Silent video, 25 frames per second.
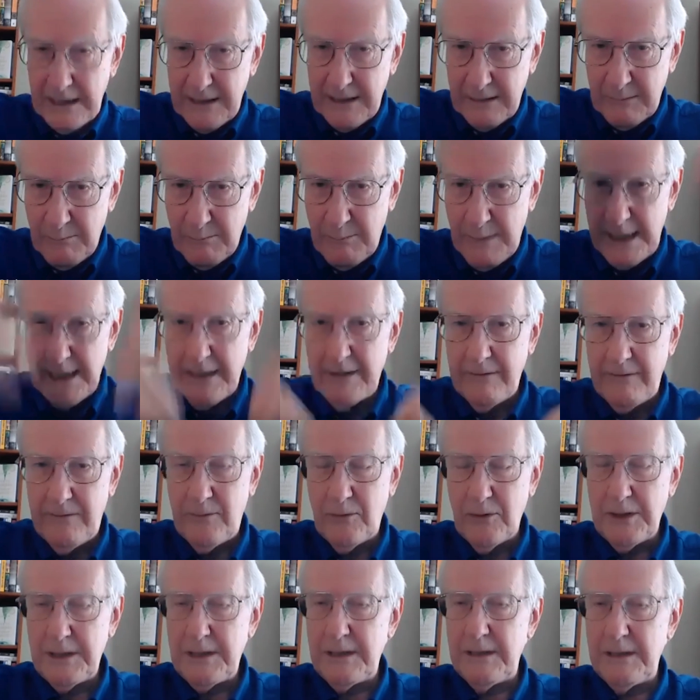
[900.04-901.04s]
the mega
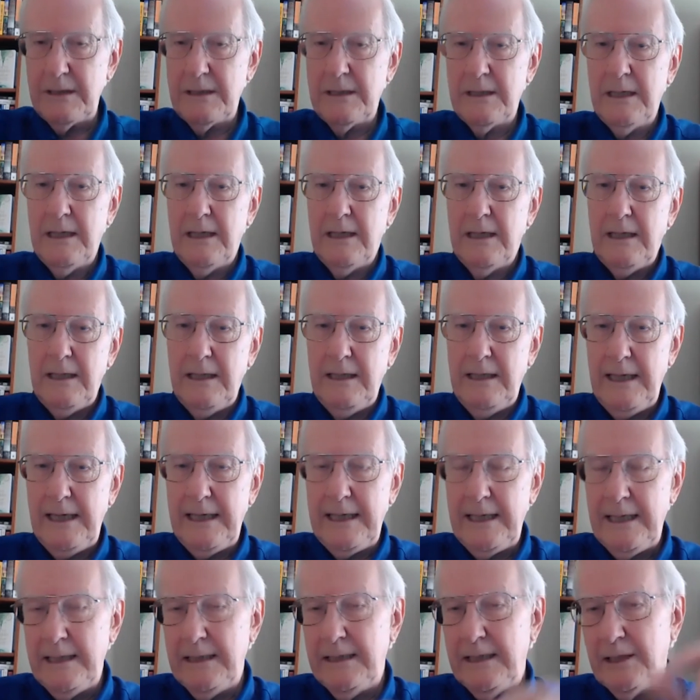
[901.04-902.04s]
forces
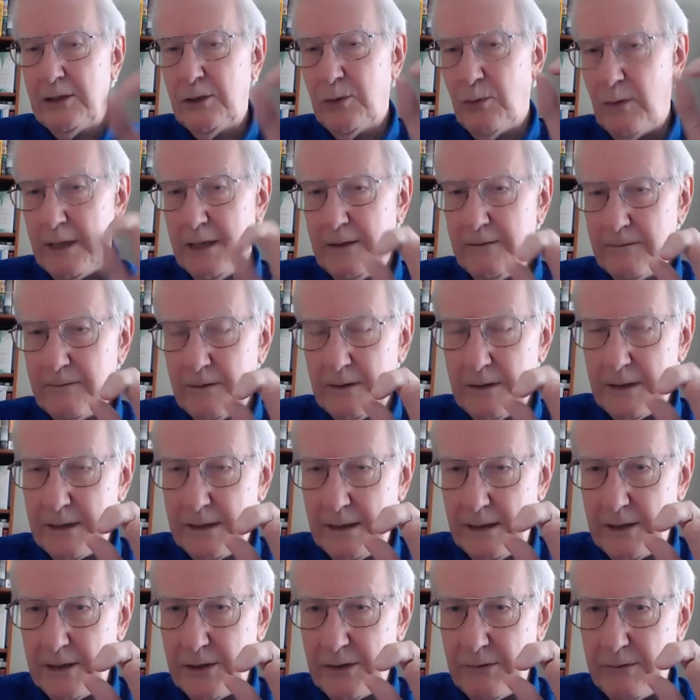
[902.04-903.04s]
that in the 21st
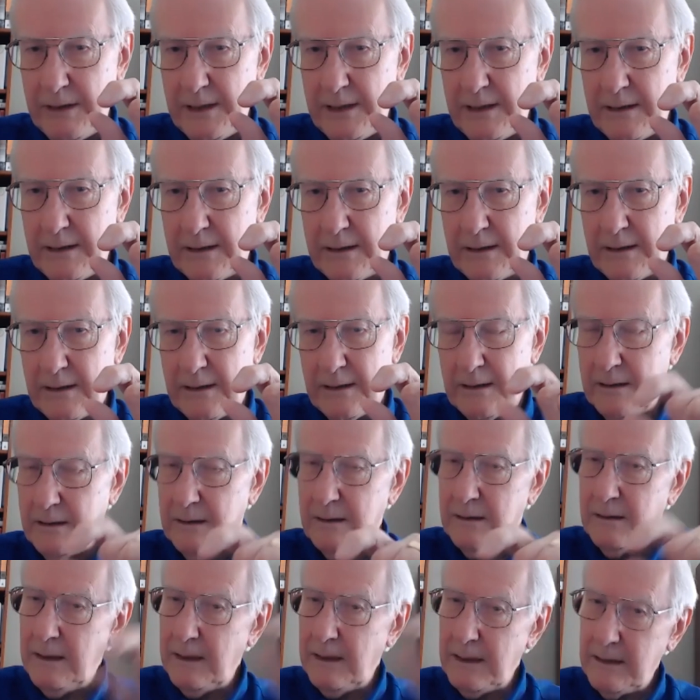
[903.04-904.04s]
century,
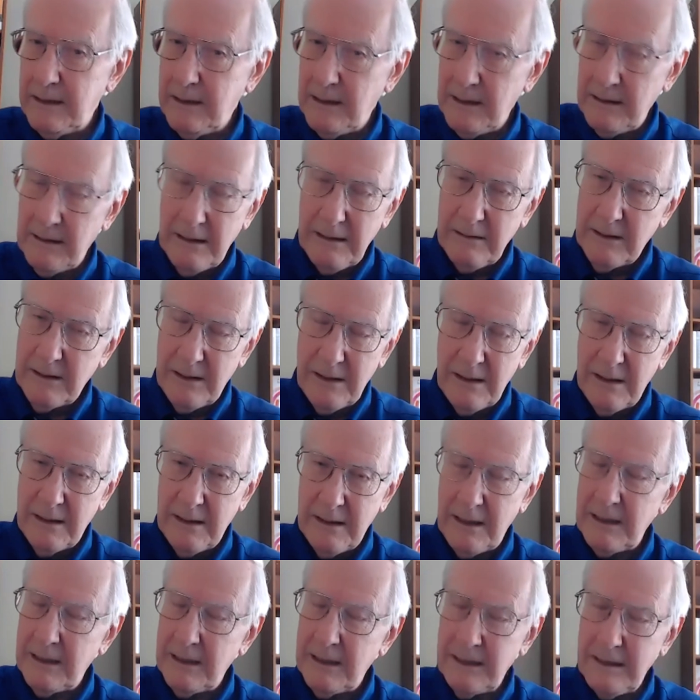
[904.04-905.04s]
not in
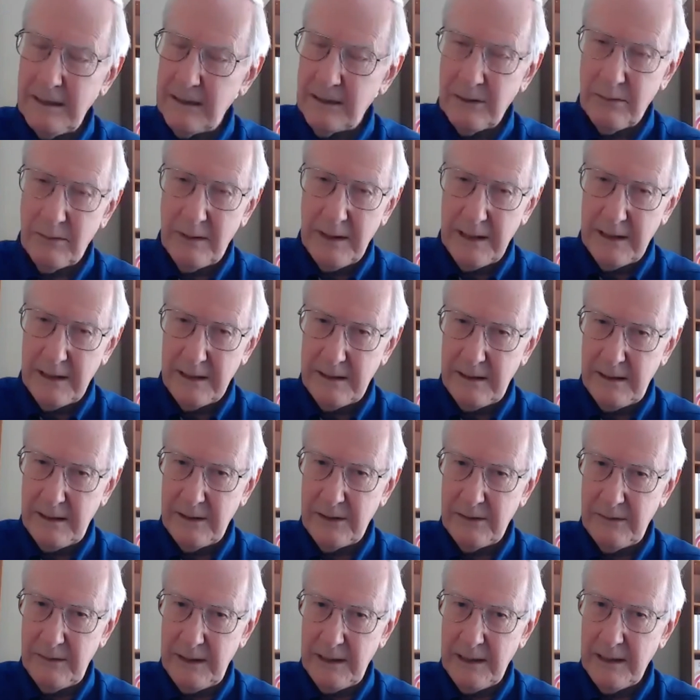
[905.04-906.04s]
the 20th
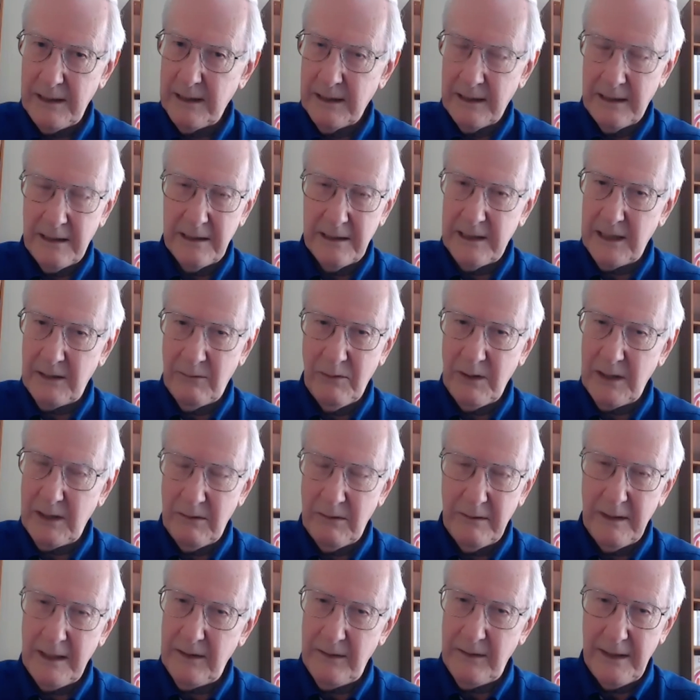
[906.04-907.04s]
century, because they weren't
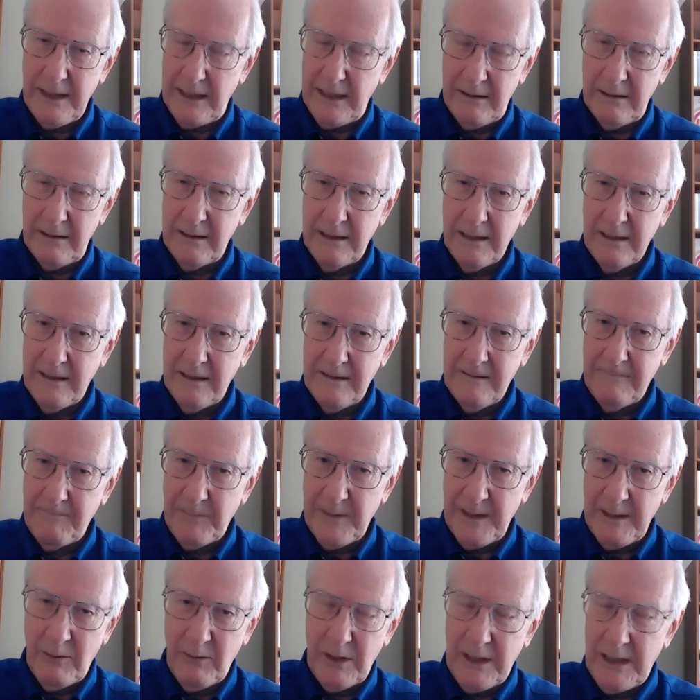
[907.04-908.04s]
around there.
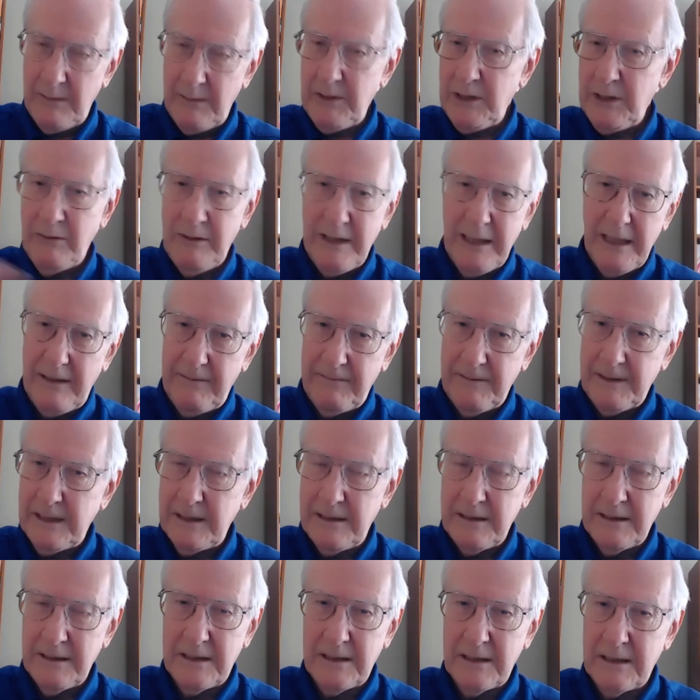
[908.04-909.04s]
The WEF
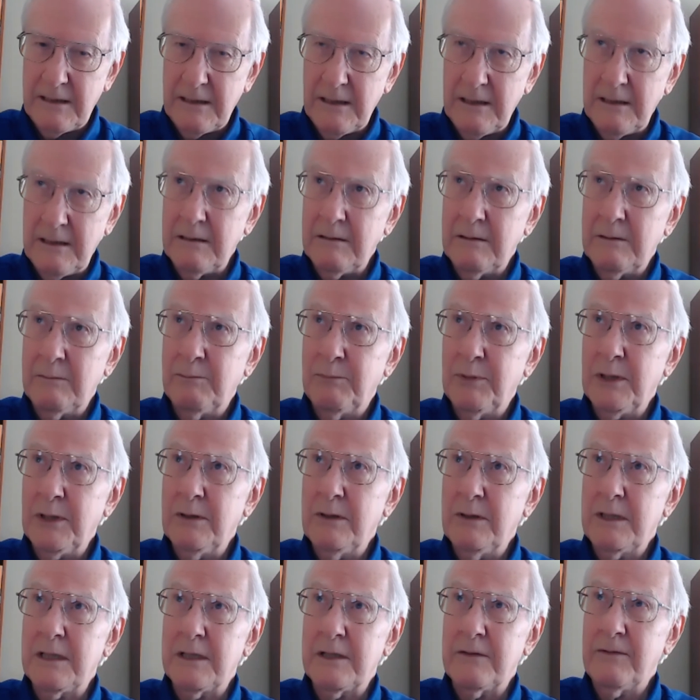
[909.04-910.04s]
didn't
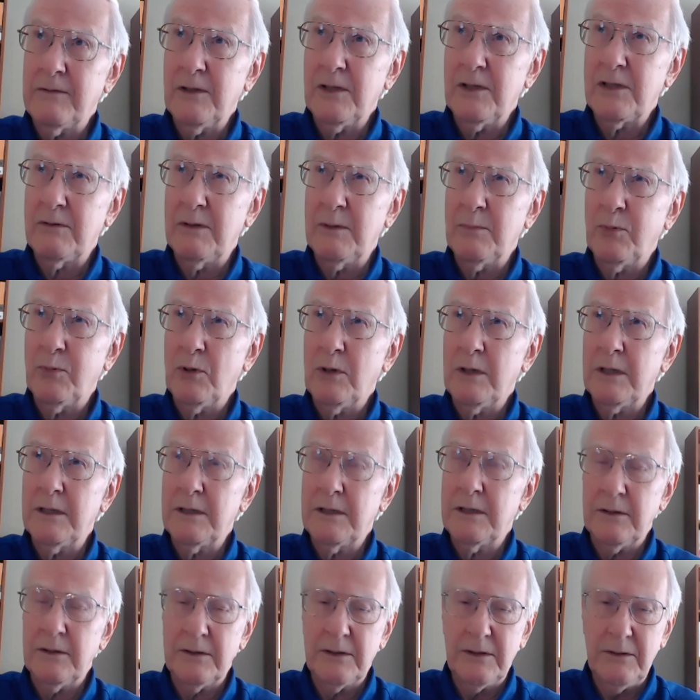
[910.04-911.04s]
produce its first report
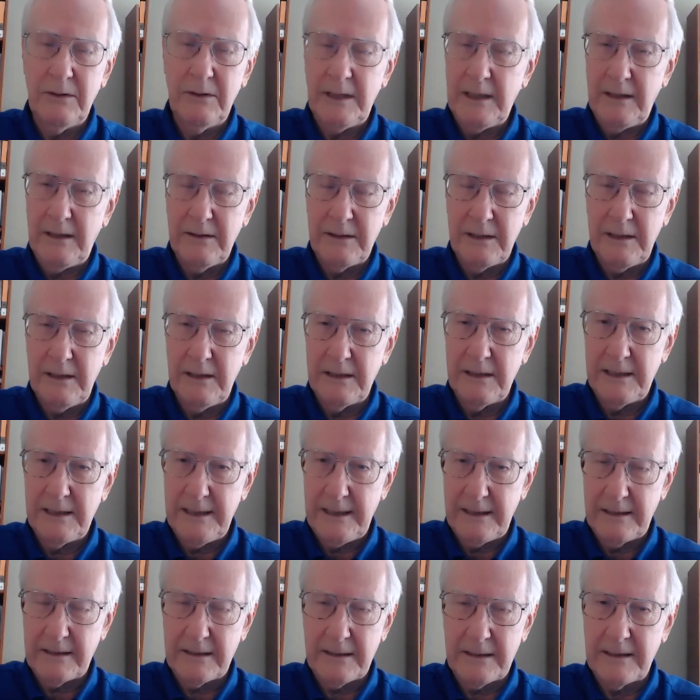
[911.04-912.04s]
until
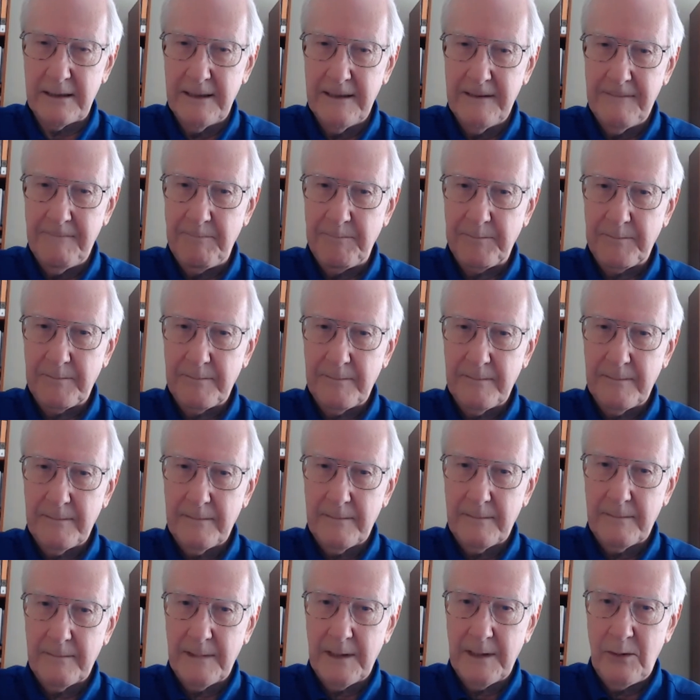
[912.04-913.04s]
2006.
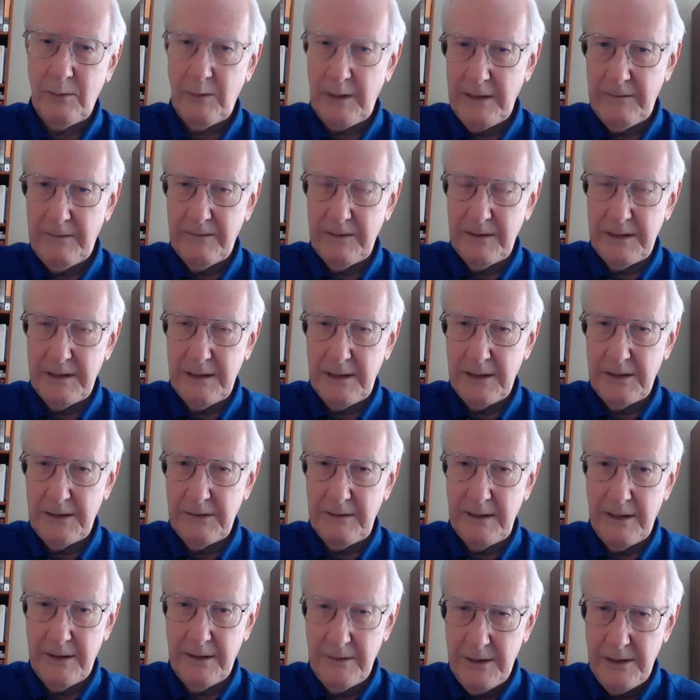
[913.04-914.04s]
21st
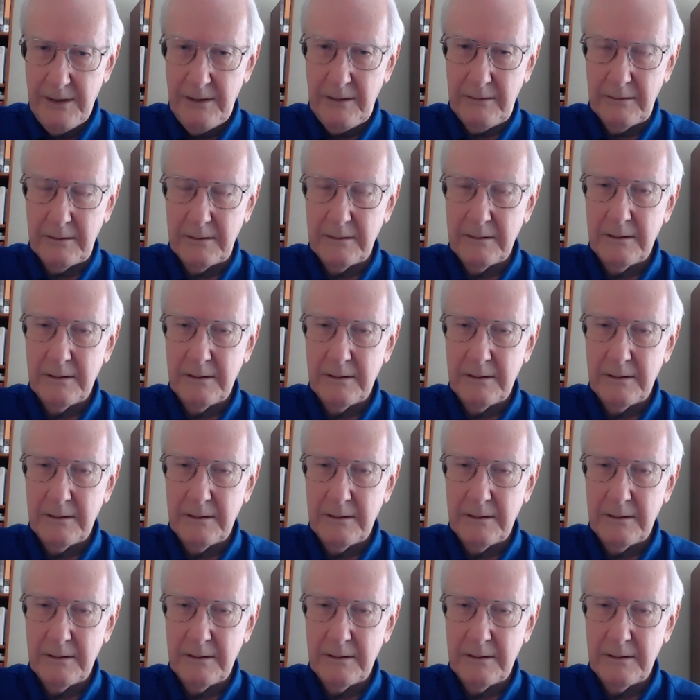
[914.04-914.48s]
century. They're new